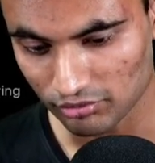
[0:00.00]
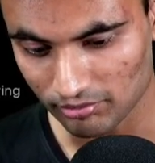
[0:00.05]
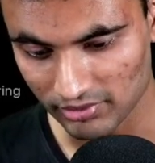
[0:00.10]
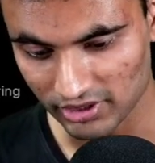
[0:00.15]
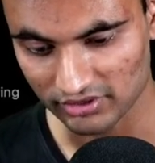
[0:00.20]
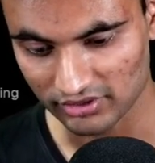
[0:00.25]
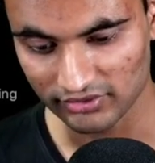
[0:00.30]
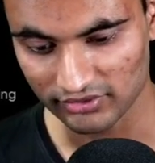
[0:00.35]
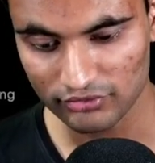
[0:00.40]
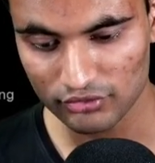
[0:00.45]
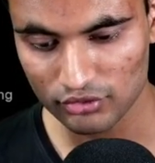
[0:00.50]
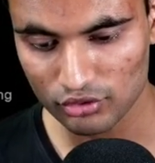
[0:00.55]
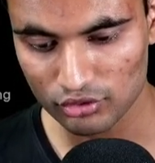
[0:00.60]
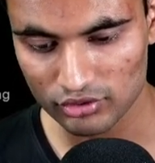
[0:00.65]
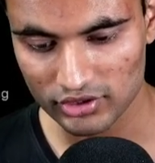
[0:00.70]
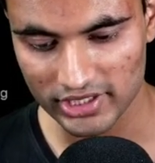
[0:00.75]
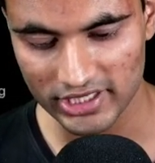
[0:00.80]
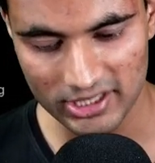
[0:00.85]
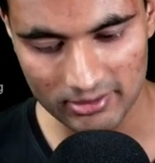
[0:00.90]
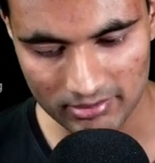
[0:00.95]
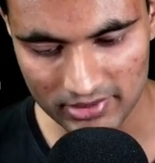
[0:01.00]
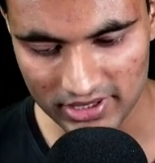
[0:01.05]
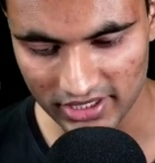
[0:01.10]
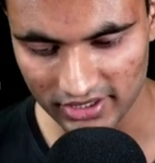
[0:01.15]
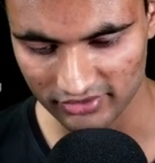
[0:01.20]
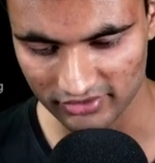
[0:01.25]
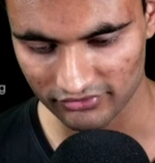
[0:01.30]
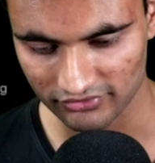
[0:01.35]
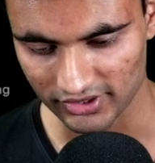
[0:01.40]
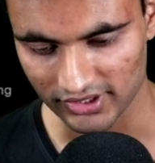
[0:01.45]
But if you go to the API
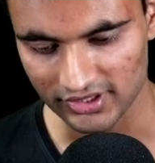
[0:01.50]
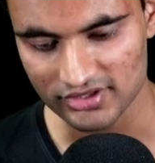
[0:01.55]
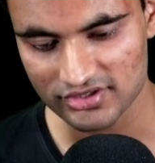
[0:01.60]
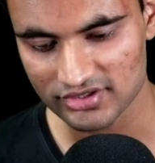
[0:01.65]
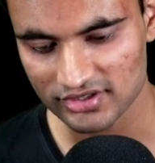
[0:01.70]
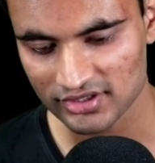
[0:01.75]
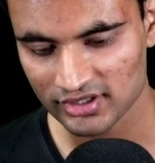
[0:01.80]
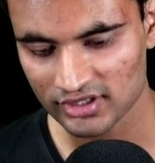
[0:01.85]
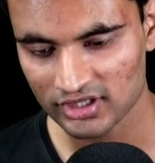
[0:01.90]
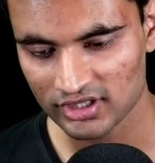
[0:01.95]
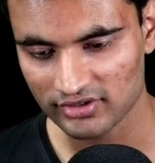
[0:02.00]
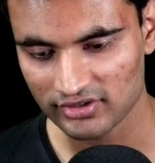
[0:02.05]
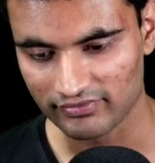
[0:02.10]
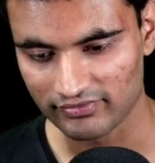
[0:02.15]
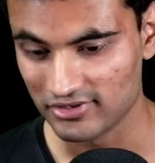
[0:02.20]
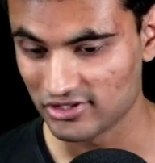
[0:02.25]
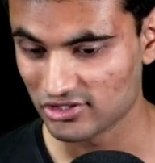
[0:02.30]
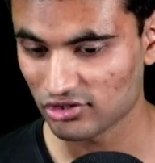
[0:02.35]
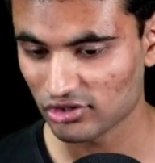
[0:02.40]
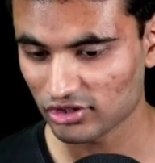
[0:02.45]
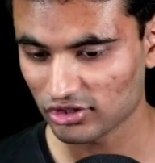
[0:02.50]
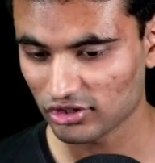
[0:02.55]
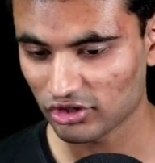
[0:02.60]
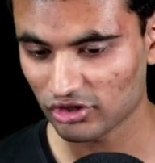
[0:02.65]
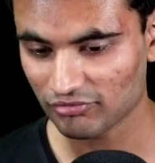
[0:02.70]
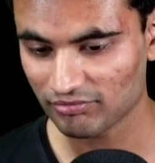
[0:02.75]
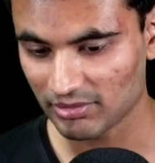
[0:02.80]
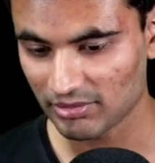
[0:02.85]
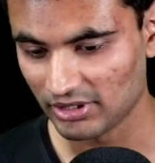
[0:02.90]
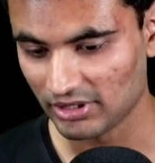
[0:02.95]
reference, which not a lot
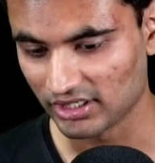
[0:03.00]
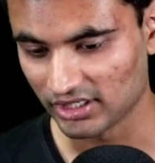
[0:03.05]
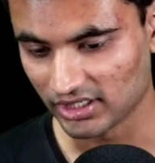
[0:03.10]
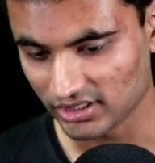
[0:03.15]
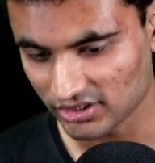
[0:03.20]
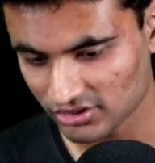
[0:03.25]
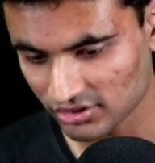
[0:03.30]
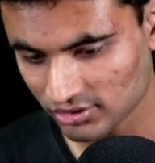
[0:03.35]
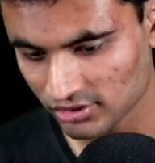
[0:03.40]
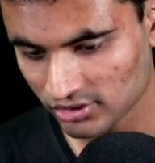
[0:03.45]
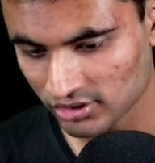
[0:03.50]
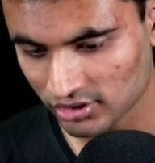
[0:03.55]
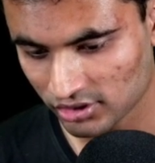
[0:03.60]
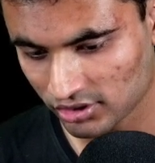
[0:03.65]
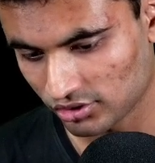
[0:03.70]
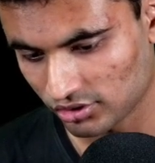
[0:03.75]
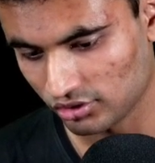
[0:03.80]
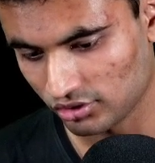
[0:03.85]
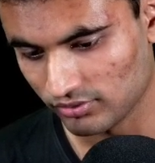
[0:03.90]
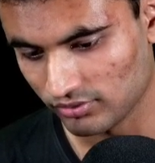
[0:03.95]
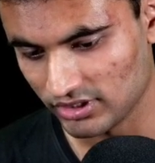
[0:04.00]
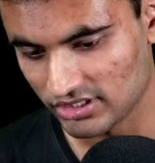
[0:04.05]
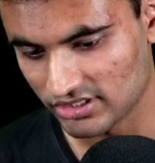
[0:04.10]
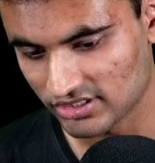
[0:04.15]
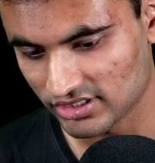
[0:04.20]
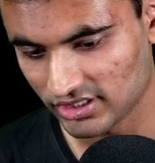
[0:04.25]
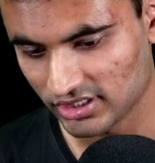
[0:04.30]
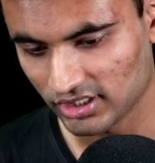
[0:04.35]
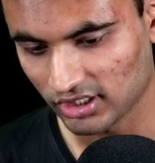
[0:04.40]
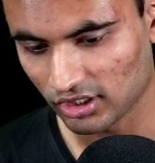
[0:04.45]
of people touch, you will
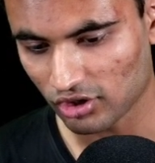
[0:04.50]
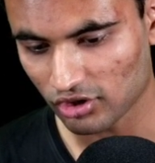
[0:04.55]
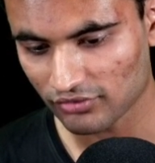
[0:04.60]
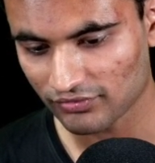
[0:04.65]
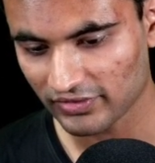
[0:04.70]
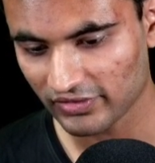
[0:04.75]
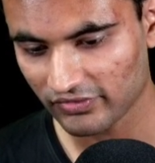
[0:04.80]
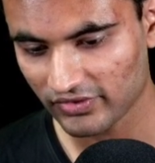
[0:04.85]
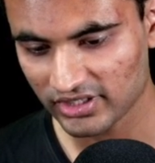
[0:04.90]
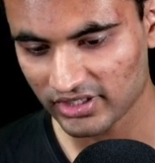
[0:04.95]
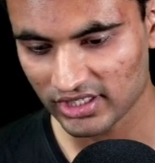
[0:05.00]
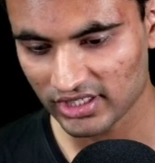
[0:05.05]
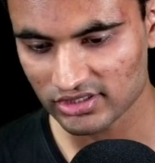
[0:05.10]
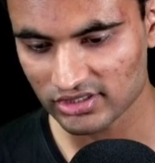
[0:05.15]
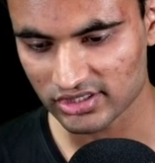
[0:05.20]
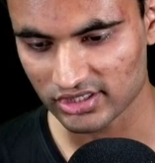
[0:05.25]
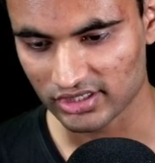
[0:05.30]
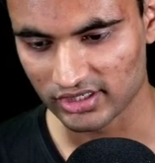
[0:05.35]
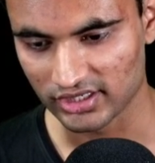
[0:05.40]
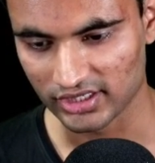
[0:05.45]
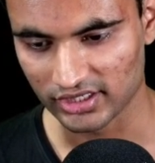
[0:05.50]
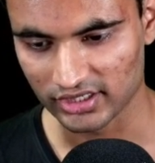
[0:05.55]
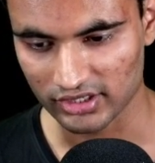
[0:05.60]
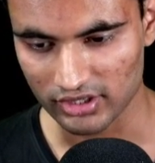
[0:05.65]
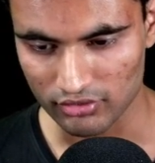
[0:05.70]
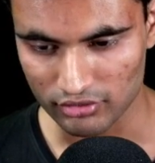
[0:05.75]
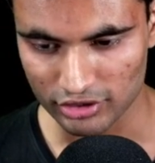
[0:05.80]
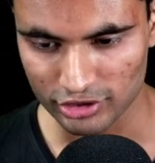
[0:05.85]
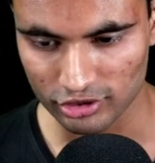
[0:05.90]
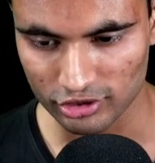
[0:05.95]
see a lot of different things here, like
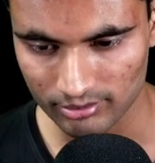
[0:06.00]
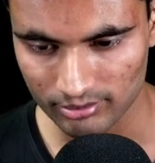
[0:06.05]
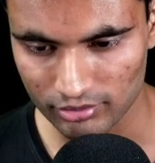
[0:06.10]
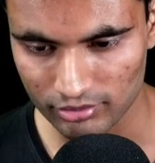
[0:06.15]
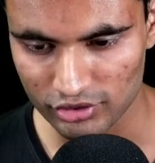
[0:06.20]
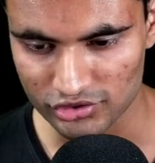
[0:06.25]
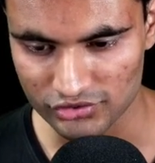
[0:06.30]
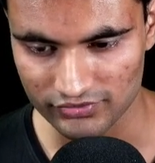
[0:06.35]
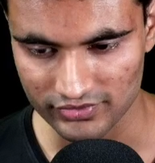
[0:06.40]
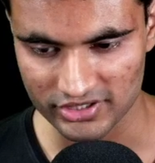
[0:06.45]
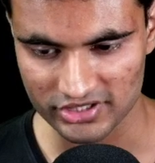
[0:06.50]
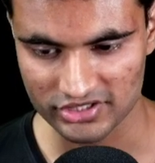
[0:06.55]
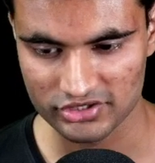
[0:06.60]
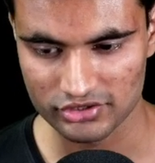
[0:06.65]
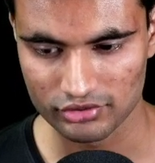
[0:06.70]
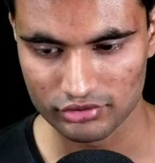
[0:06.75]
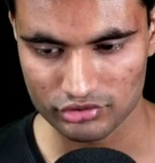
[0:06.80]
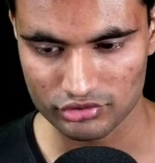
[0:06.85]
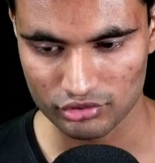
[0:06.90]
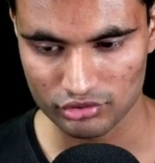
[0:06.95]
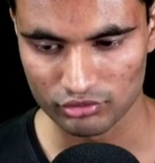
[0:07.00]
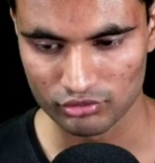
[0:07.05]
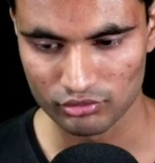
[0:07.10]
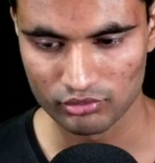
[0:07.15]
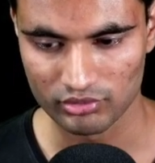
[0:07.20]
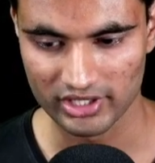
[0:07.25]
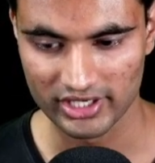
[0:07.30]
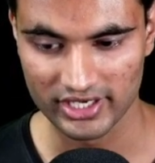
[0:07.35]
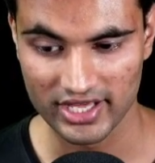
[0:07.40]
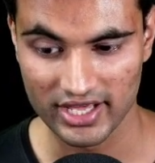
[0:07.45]
router.push, which is used to
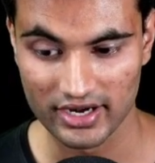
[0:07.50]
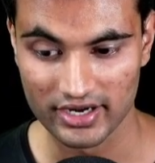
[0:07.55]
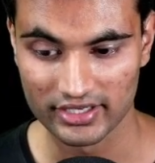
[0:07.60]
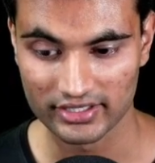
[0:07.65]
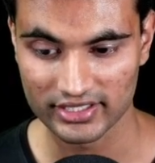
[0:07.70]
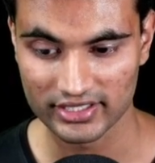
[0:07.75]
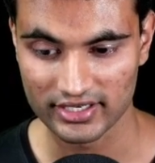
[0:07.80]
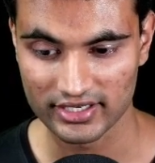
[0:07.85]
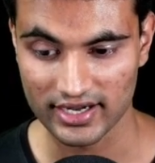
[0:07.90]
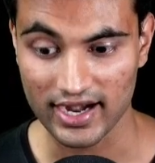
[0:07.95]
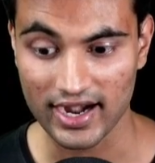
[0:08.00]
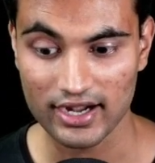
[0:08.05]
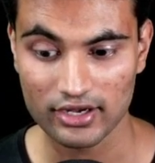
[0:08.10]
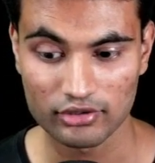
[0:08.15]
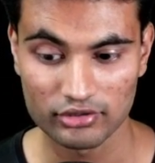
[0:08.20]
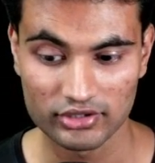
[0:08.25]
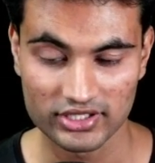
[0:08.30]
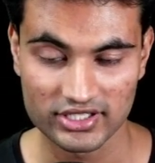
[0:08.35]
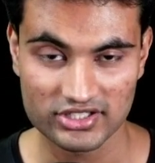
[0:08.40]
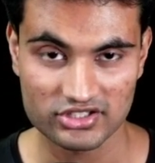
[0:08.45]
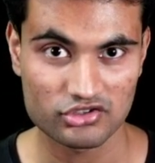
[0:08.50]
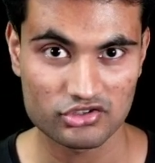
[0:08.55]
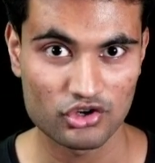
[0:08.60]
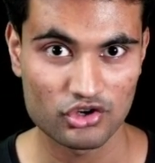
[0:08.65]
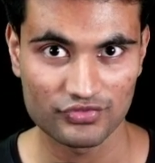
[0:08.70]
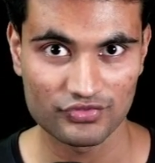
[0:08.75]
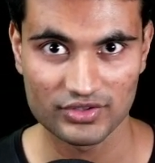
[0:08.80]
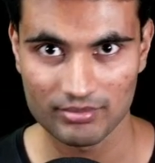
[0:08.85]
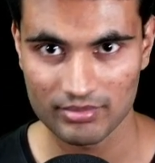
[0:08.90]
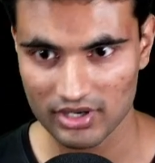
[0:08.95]
redirect and add to the history
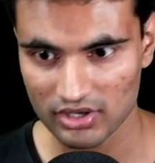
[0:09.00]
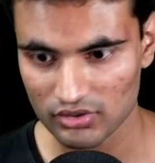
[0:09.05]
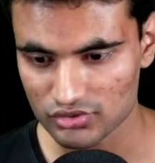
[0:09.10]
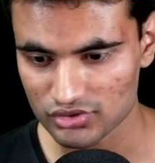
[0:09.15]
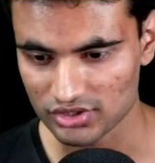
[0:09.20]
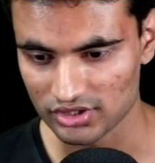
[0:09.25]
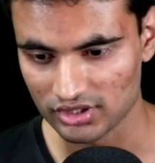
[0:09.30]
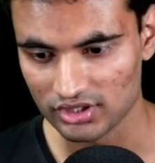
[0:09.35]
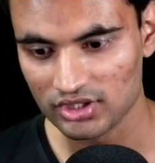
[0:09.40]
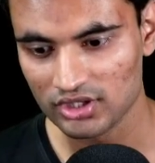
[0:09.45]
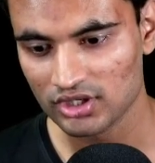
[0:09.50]
of the browser.